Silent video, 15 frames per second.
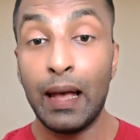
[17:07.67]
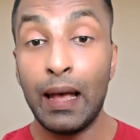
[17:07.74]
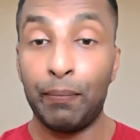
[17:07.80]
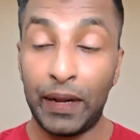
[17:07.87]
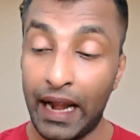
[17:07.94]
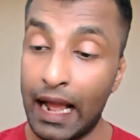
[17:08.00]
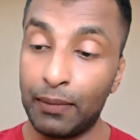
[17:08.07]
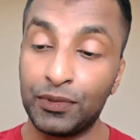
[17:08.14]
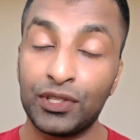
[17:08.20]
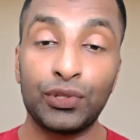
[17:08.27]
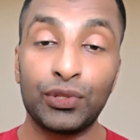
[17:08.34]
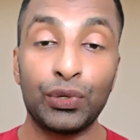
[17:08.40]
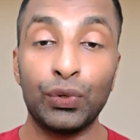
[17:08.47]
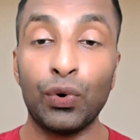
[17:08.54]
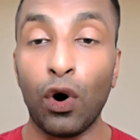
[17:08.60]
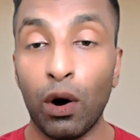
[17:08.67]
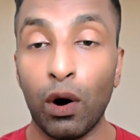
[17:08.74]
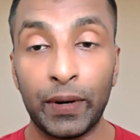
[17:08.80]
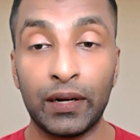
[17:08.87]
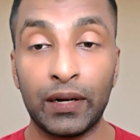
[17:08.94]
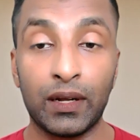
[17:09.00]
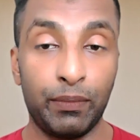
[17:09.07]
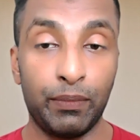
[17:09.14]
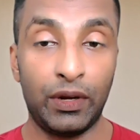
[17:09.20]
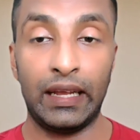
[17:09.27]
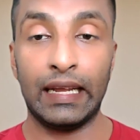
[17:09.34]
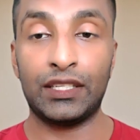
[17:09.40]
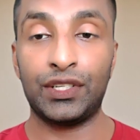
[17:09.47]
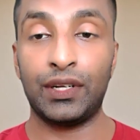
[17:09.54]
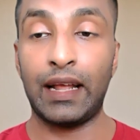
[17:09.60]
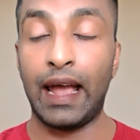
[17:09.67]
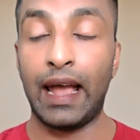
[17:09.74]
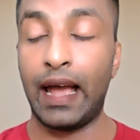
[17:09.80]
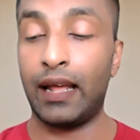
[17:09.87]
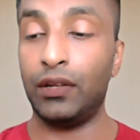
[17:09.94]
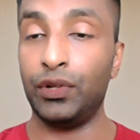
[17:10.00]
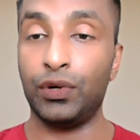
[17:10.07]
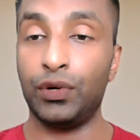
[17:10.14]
perhaps through open communication and